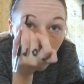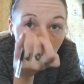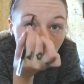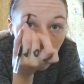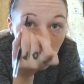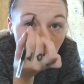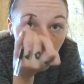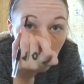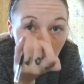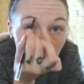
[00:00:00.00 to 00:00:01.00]
Which they
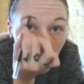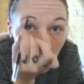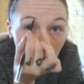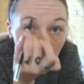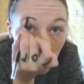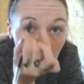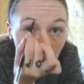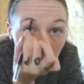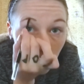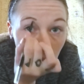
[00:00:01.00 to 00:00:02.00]
did not by any
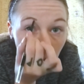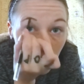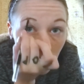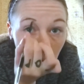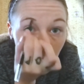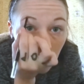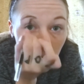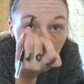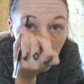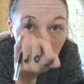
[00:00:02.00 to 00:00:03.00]
means really come out
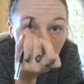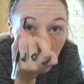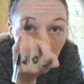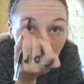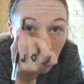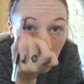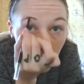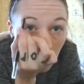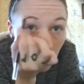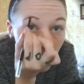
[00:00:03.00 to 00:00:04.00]
even when I plucked
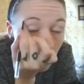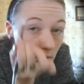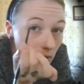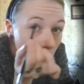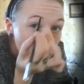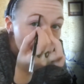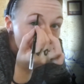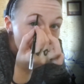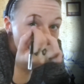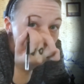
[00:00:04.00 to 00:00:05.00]
them. This one is
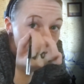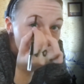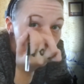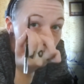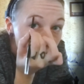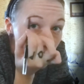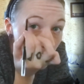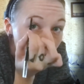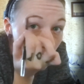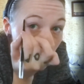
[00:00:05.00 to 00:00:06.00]
so much
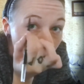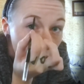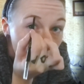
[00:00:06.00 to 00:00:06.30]
thinner.